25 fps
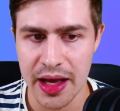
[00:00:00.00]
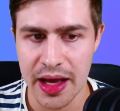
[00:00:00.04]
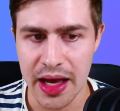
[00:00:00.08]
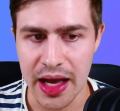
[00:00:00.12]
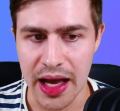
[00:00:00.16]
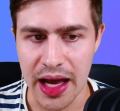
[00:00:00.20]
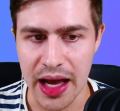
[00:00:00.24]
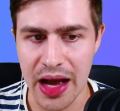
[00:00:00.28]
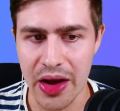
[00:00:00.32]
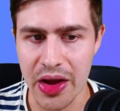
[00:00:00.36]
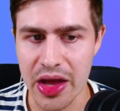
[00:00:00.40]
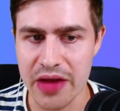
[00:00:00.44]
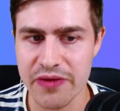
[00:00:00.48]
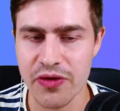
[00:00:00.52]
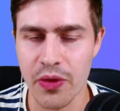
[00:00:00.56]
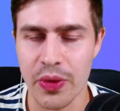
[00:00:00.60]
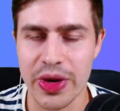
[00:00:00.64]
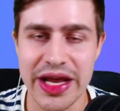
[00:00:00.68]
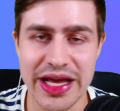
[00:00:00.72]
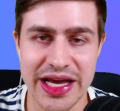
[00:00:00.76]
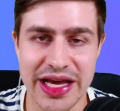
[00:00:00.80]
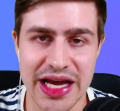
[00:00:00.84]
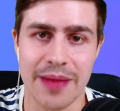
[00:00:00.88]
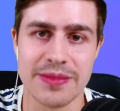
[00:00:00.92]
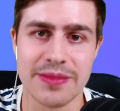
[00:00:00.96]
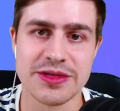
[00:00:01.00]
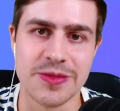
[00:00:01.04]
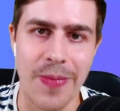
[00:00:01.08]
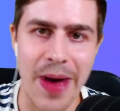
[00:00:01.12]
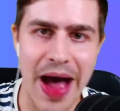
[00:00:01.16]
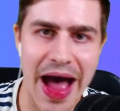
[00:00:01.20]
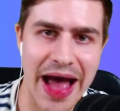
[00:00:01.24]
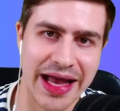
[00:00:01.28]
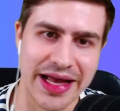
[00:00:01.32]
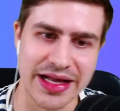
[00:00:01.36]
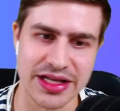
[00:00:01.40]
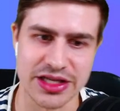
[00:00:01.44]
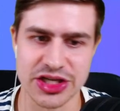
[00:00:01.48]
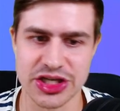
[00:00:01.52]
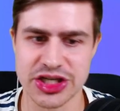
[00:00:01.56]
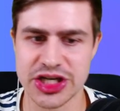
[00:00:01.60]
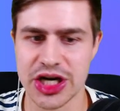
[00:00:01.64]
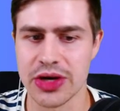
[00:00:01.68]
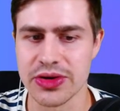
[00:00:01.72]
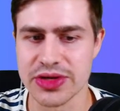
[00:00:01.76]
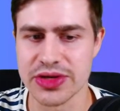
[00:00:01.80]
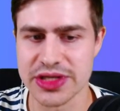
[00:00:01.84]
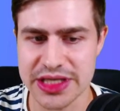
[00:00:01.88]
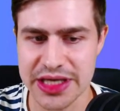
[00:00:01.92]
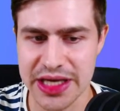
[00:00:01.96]
However, when he comes back, it's
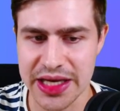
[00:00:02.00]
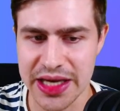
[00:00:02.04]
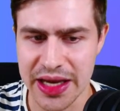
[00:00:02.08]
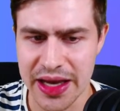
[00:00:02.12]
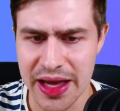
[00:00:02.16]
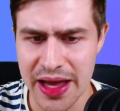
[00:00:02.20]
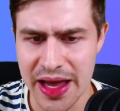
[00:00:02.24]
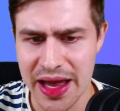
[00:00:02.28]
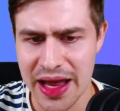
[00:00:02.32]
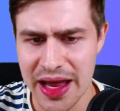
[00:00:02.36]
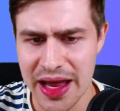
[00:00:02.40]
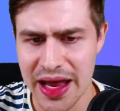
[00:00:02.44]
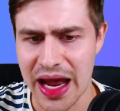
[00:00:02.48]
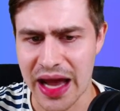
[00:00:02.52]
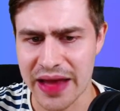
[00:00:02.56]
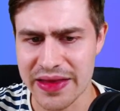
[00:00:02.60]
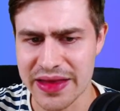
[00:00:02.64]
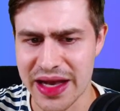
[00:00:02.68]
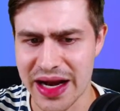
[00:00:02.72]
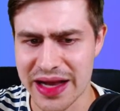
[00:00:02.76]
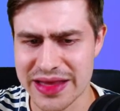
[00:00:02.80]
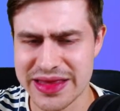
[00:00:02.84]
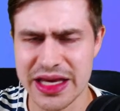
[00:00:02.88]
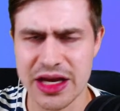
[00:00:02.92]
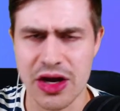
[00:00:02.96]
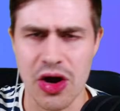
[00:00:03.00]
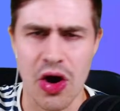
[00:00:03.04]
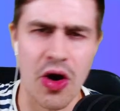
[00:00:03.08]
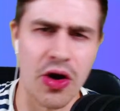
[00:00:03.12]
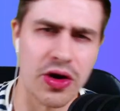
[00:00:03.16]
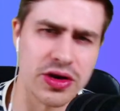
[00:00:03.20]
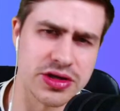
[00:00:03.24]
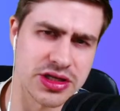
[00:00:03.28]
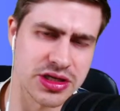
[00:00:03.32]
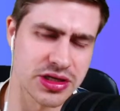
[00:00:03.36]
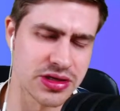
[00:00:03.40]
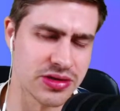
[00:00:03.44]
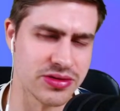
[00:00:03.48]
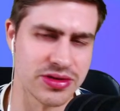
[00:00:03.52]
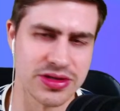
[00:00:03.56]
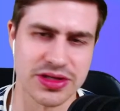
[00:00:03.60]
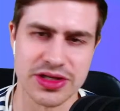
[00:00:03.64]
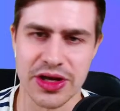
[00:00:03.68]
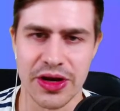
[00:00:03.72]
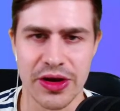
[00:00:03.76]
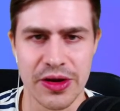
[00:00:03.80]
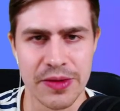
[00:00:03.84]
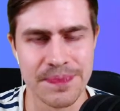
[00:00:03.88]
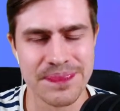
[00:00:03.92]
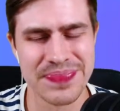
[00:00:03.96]
Chelsea, and then I think Arsenal,
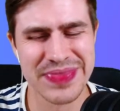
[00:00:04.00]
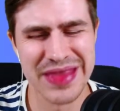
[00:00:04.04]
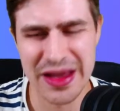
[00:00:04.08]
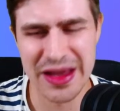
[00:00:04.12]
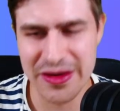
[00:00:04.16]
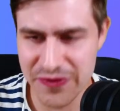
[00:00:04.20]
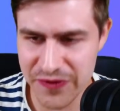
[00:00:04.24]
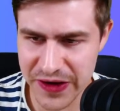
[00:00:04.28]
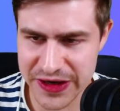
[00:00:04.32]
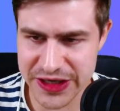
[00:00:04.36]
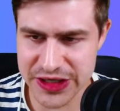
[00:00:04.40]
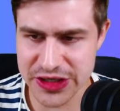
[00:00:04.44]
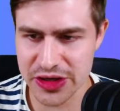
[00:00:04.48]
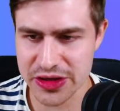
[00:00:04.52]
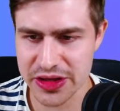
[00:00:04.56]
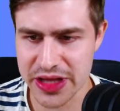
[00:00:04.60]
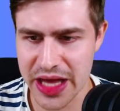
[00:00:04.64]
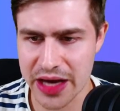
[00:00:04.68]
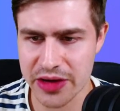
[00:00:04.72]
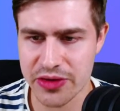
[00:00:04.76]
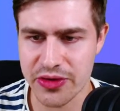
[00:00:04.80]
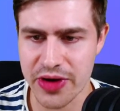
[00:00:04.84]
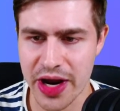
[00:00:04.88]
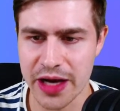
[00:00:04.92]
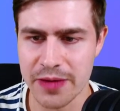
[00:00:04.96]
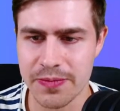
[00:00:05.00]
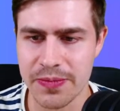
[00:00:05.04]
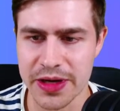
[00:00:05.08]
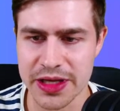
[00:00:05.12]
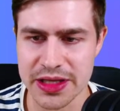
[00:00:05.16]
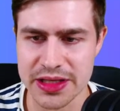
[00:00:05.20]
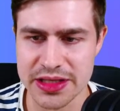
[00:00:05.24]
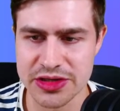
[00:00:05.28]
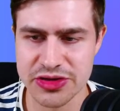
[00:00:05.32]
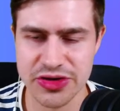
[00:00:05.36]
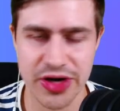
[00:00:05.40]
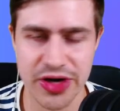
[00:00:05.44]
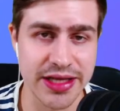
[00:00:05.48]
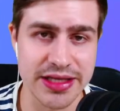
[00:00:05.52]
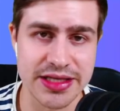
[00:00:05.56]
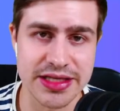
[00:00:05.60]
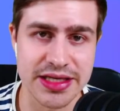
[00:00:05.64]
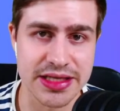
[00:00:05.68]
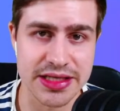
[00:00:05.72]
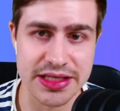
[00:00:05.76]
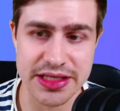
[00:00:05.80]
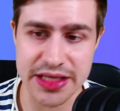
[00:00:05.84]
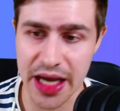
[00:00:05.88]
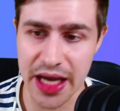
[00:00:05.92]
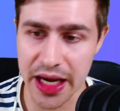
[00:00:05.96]
so fixtures aren't that great, but Trent's
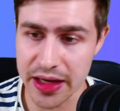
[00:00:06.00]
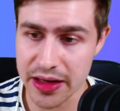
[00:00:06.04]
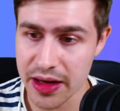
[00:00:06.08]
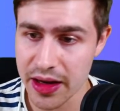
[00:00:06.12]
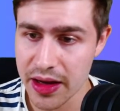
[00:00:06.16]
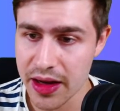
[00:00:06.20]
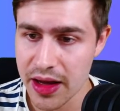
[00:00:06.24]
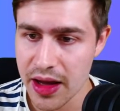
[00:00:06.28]
insane.